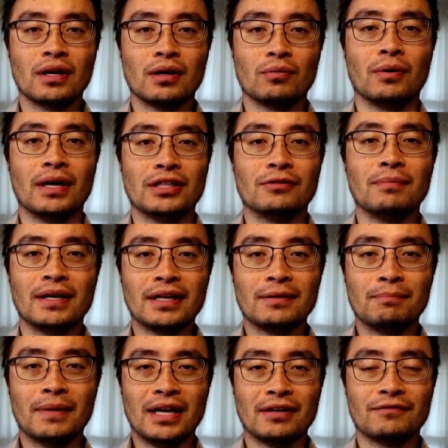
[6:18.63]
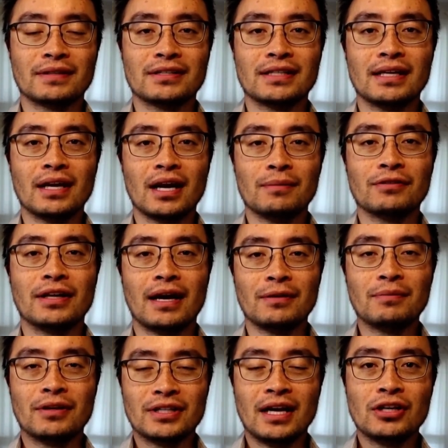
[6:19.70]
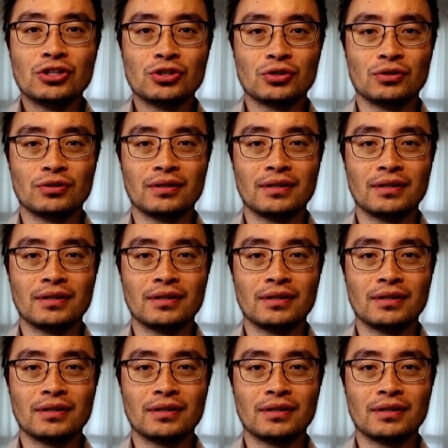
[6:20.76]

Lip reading: when explaining benefits and upside potential.